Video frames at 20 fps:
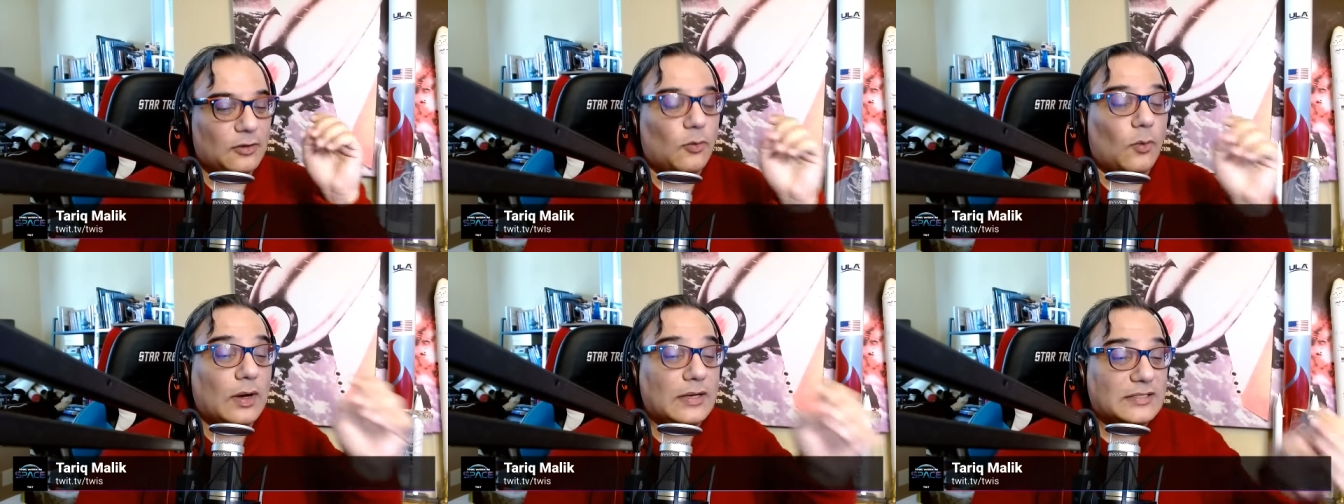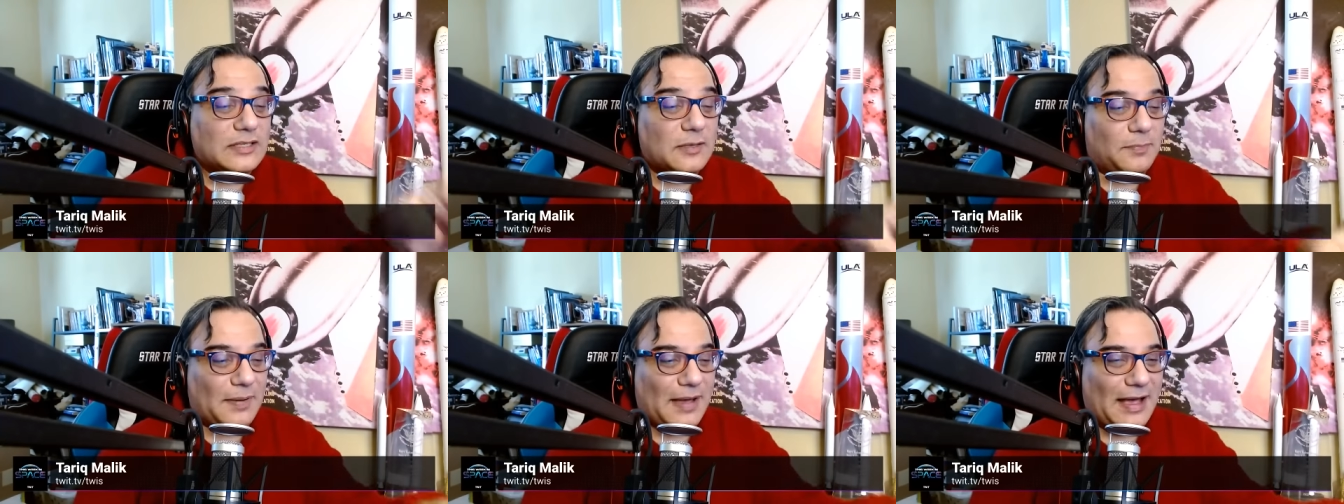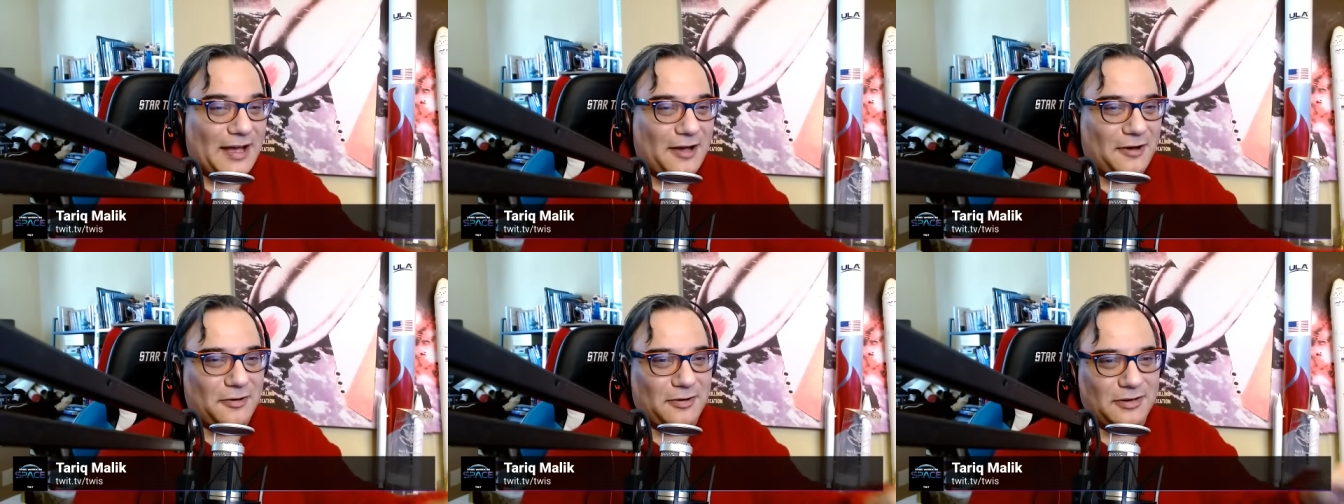was
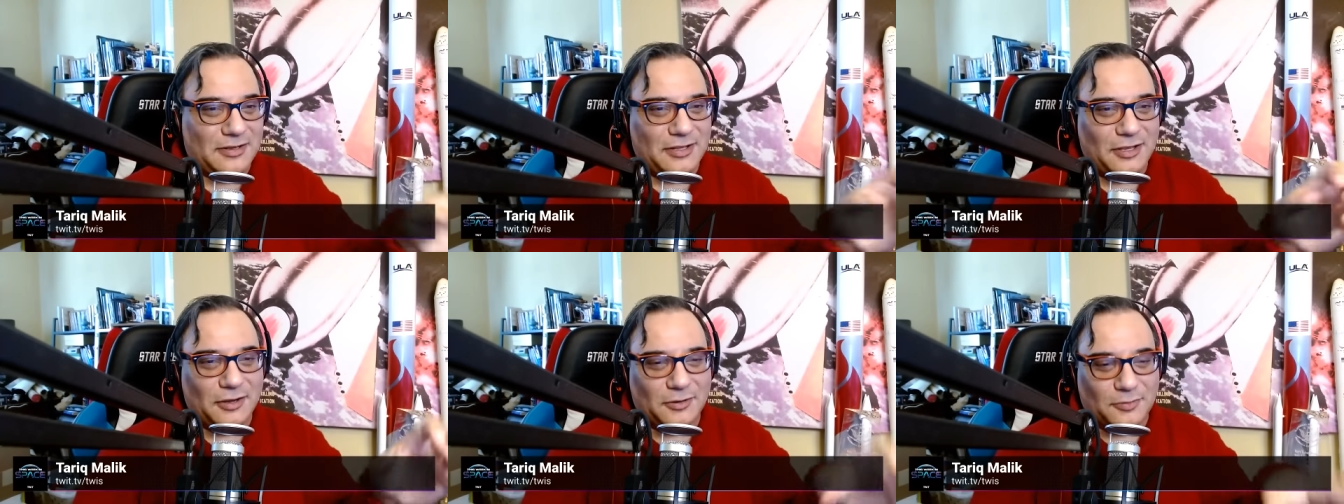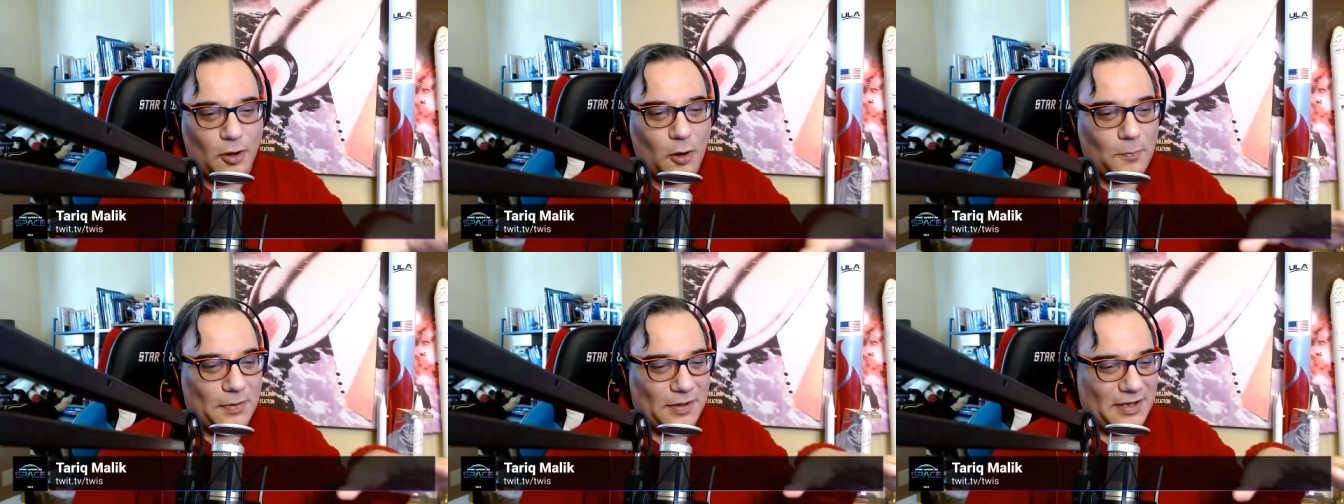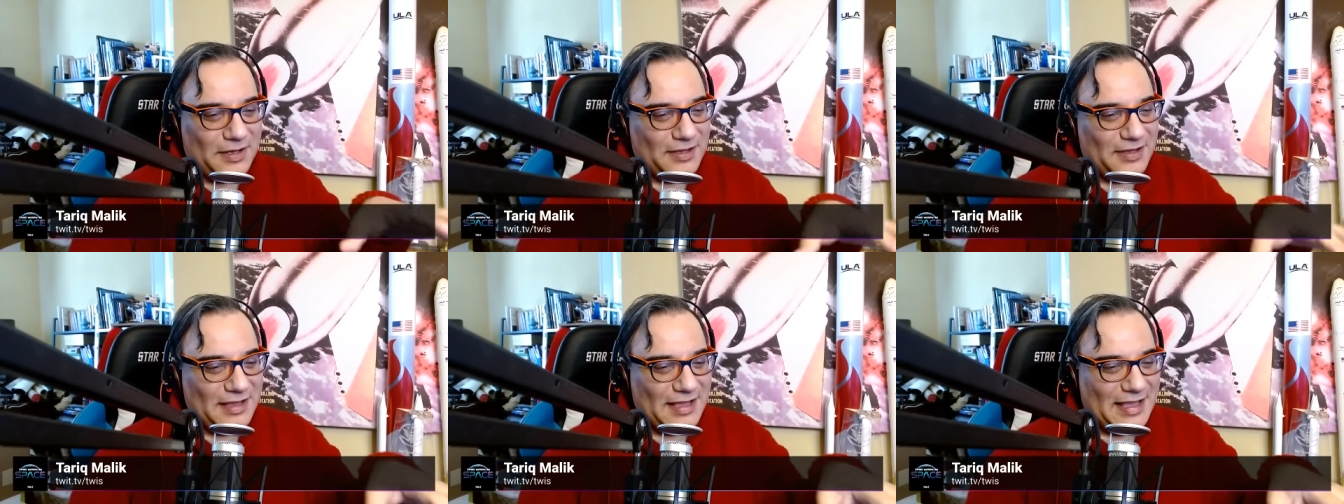about
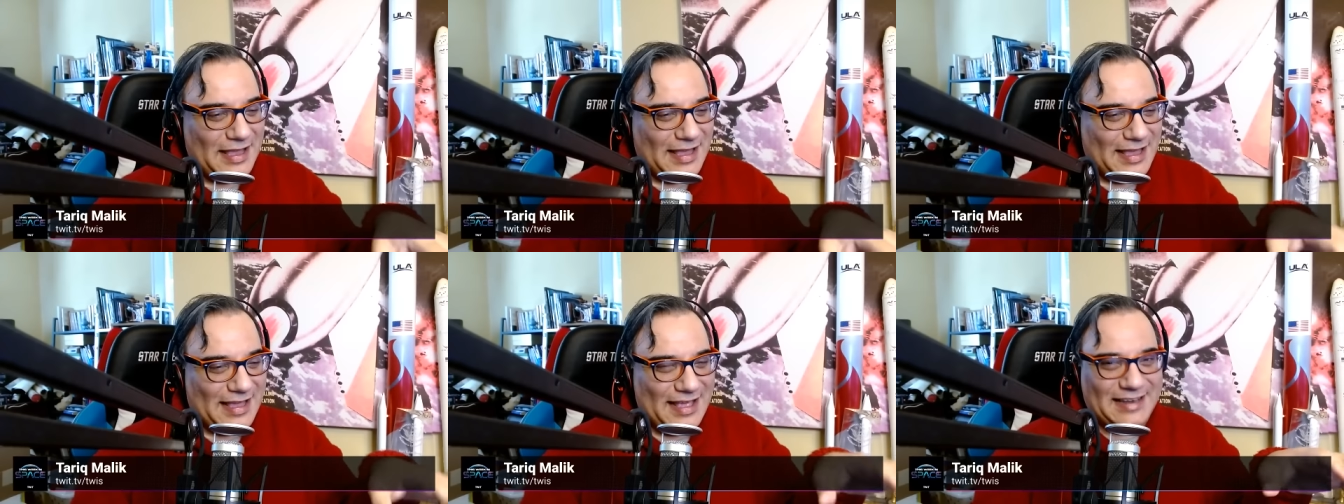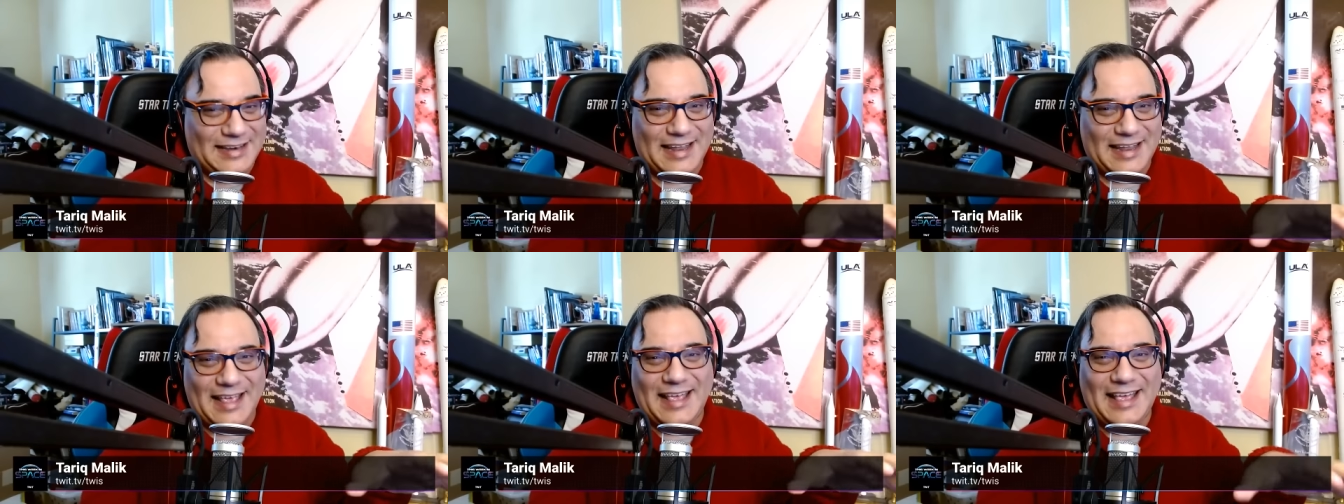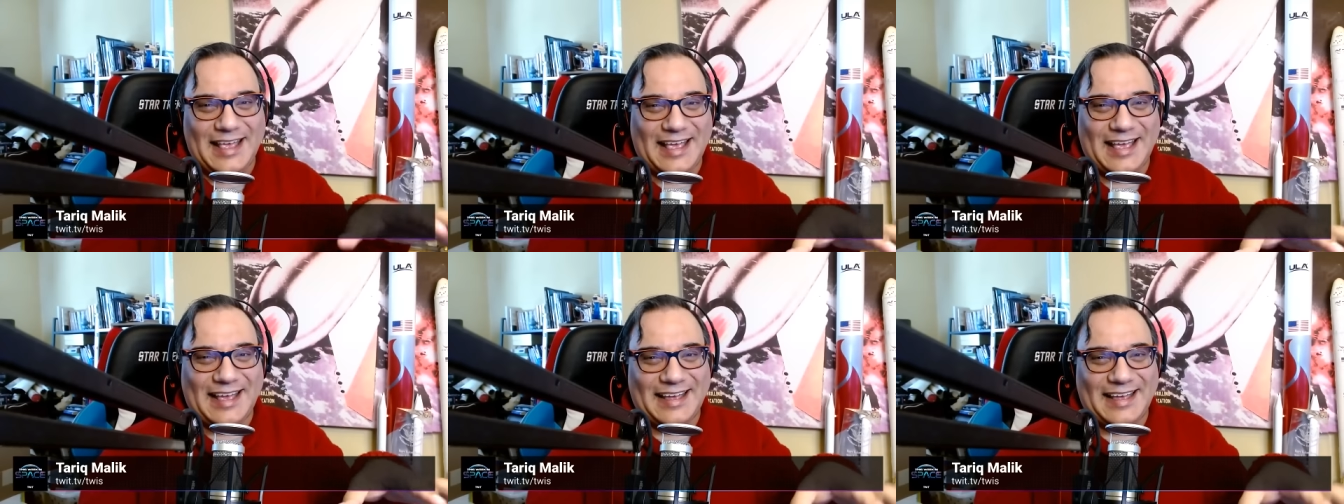Europa
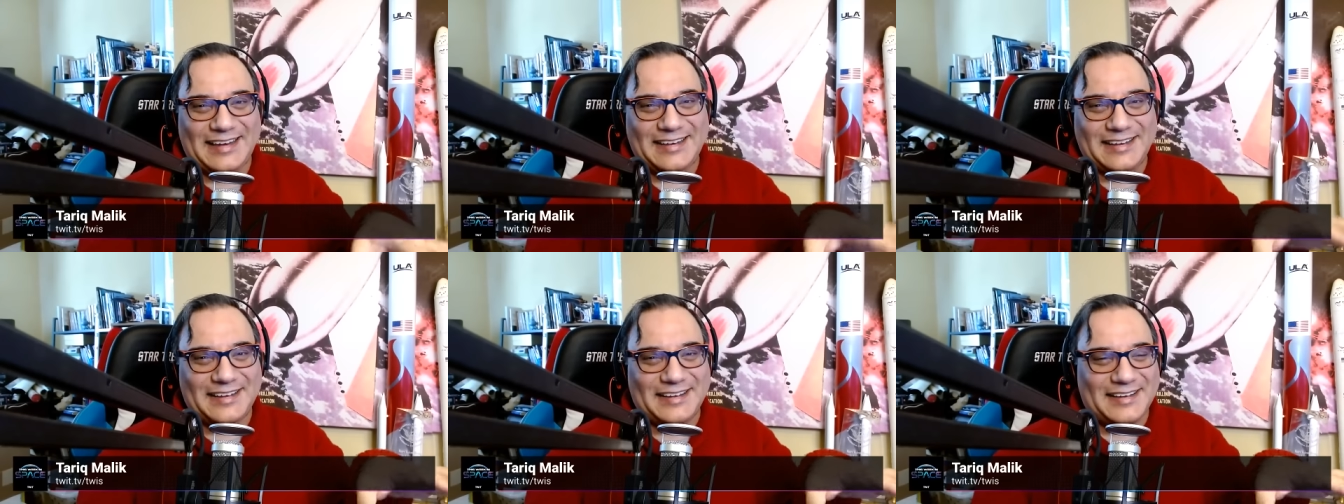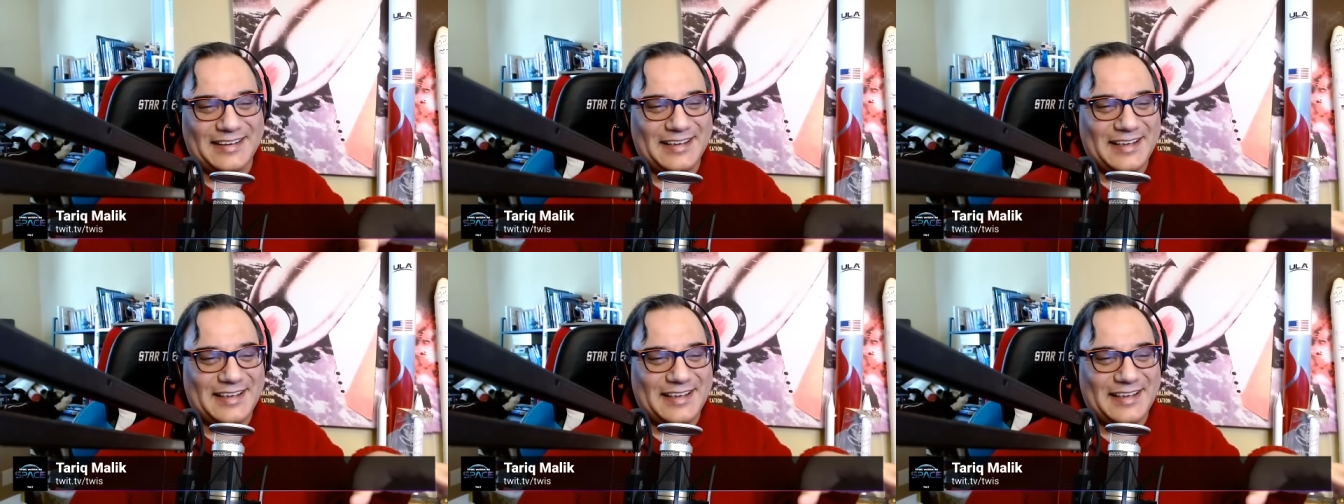and